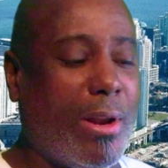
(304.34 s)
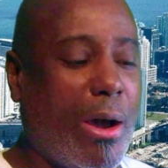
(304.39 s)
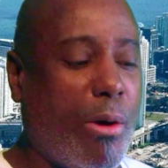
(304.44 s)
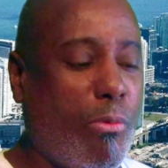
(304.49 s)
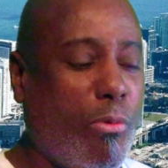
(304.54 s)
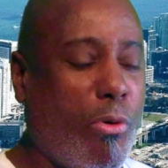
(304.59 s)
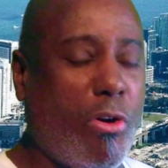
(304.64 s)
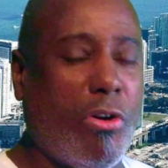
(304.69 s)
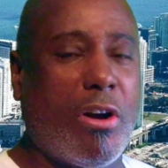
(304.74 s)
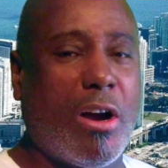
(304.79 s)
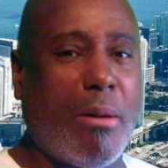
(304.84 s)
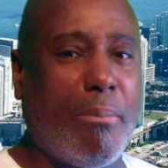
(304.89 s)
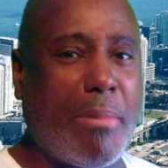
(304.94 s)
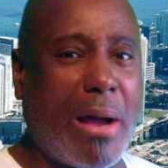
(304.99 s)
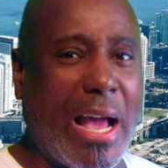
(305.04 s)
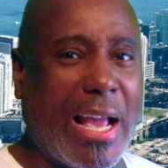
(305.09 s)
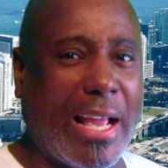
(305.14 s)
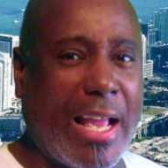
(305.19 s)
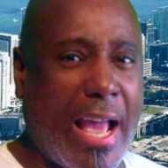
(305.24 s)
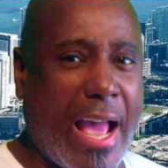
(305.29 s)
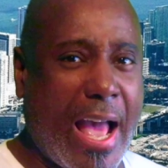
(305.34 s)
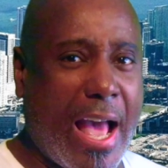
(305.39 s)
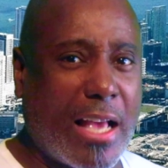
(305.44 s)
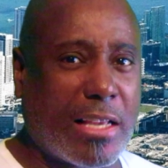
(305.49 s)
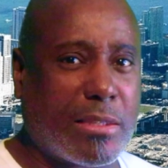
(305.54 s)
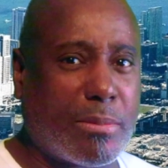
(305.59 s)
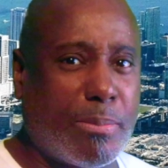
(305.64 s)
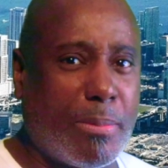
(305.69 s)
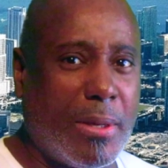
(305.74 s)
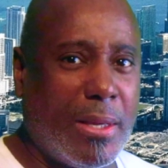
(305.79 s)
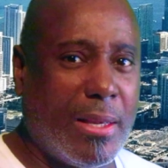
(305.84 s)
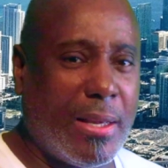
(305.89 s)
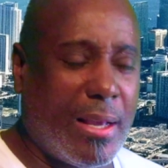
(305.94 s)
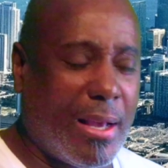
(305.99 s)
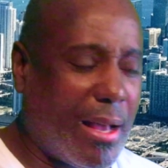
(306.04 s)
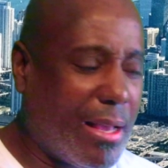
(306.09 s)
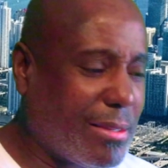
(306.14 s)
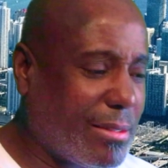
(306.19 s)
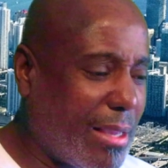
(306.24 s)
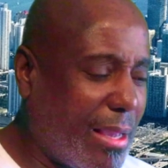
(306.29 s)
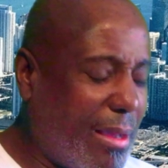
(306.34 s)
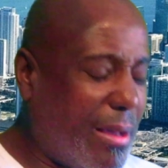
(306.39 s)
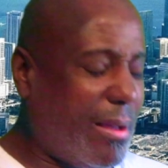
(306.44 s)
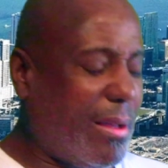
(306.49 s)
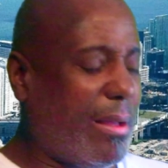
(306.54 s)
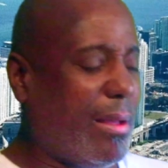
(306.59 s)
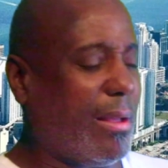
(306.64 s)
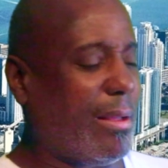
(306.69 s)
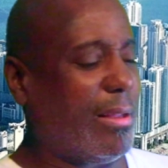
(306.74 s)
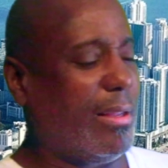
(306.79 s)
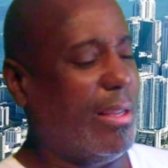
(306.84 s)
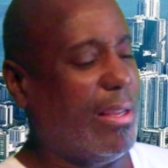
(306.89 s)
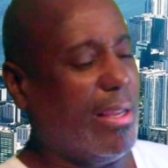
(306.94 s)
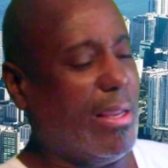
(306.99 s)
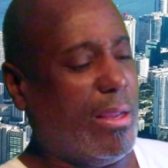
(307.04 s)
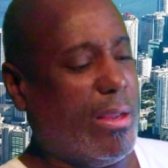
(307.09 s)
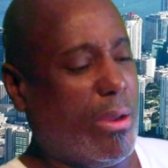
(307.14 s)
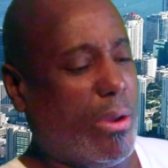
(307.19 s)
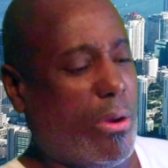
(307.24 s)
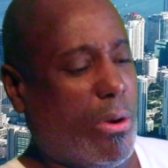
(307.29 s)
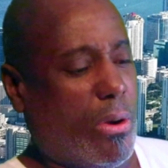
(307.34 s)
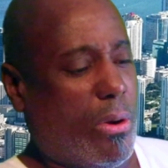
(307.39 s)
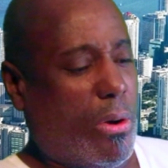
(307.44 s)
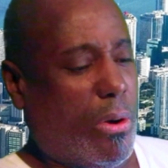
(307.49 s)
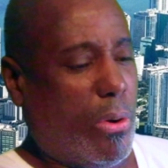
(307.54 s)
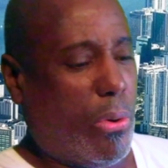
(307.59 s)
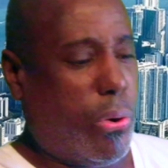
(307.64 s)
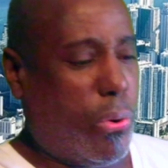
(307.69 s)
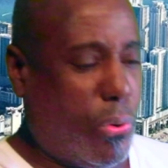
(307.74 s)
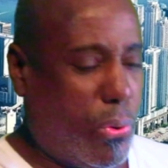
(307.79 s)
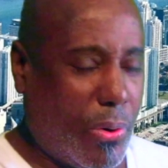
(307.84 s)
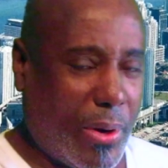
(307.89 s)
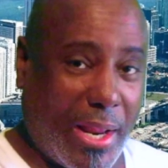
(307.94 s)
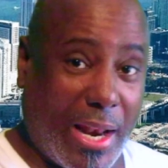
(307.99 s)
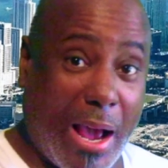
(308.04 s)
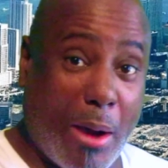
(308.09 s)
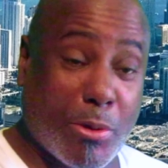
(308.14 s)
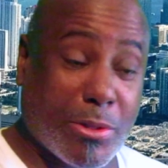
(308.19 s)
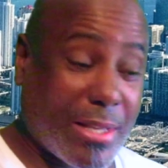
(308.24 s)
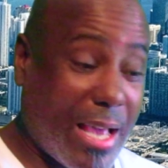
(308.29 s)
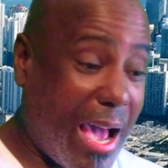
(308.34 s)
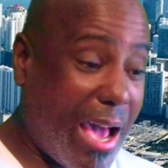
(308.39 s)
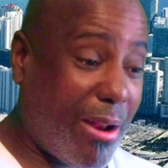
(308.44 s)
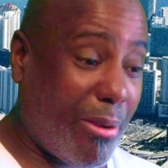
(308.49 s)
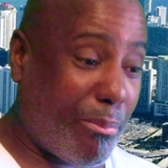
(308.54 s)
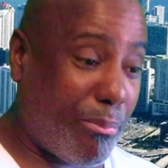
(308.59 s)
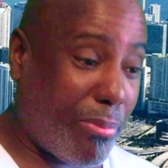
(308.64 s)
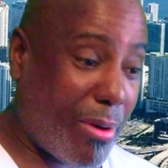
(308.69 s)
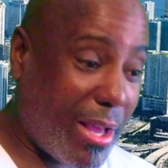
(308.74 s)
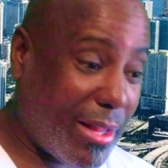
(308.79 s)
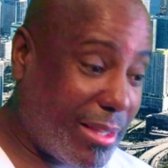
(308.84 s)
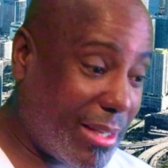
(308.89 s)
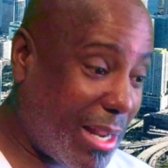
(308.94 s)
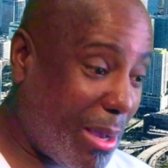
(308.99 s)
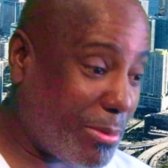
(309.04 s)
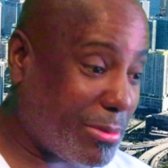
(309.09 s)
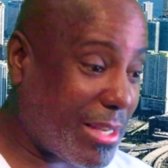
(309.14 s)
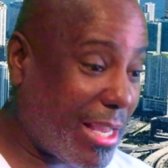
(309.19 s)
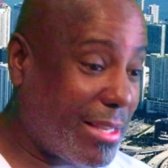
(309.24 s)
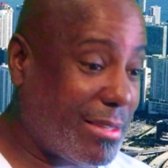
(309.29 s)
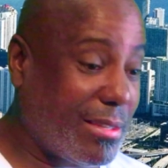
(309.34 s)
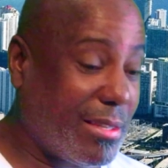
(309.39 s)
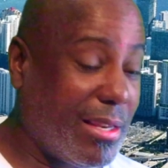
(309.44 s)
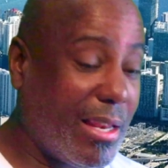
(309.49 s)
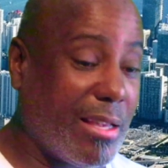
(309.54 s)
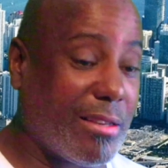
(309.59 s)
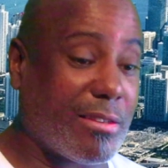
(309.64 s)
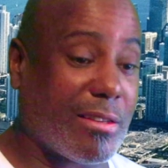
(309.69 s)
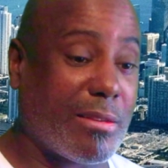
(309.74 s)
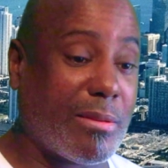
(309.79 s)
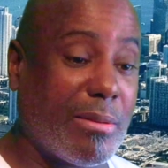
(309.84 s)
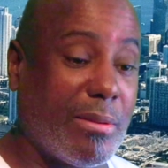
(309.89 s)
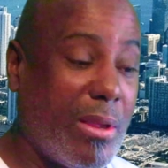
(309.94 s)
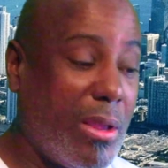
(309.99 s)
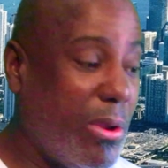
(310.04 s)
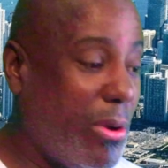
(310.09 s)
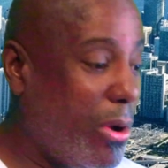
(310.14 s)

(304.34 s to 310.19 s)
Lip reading: when I woke up, I gasped. I was like, ah, and I was out of breath, and I was like sitting there just,